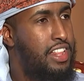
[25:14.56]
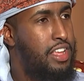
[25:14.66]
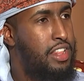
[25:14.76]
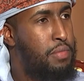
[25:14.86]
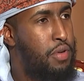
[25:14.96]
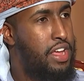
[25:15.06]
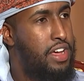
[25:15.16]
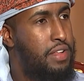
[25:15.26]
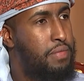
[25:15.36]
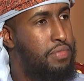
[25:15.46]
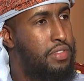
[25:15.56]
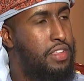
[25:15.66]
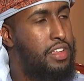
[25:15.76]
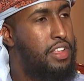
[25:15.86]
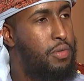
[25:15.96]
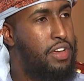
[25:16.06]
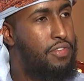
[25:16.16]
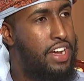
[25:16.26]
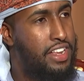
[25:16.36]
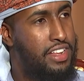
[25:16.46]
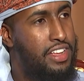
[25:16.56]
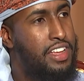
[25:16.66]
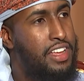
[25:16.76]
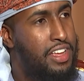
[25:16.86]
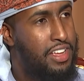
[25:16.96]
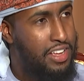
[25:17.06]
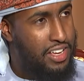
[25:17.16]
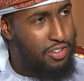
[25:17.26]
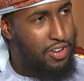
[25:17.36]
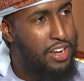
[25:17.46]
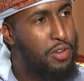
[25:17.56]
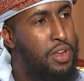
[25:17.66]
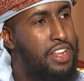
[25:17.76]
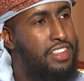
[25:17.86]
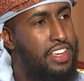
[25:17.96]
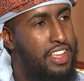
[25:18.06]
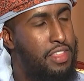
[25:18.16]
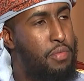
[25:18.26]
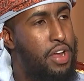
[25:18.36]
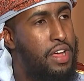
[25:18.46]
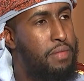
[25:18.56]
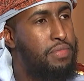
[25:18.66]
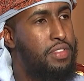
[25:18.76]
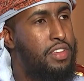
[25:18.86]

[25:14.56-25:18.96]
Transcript: in the prayer, that we can find tranquility in the prayer.